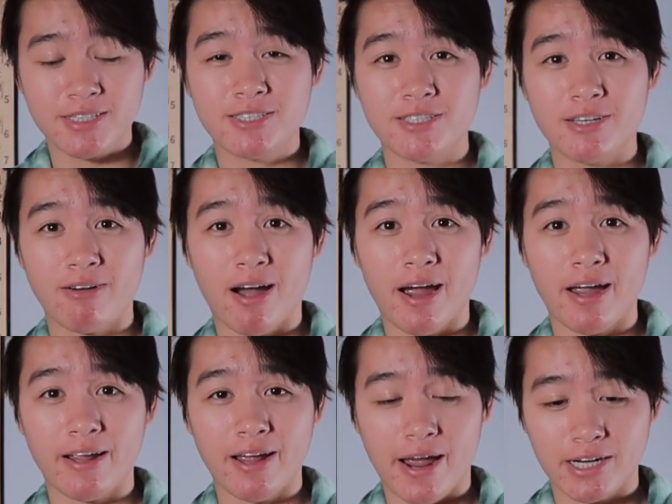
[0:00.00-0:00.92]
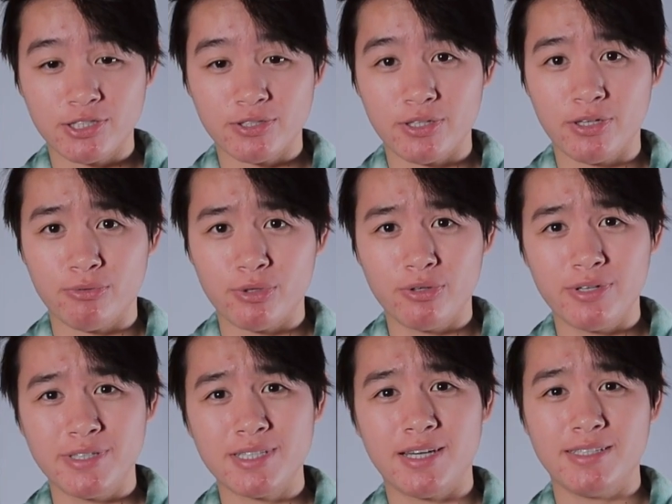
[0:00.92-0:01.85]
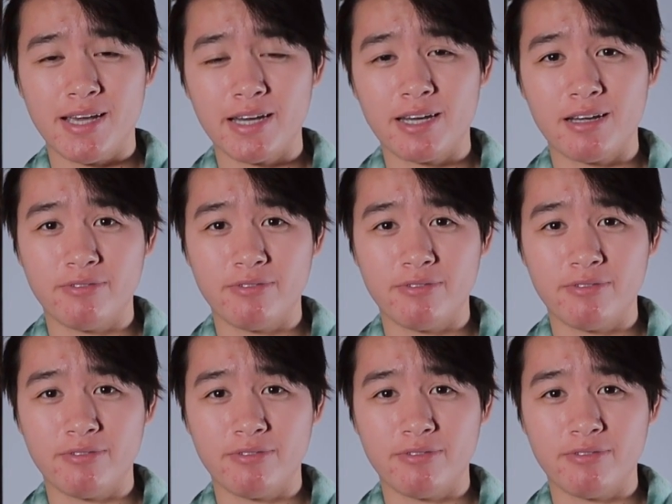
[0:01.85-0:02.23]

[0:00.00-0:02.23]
so I actually ruined a deck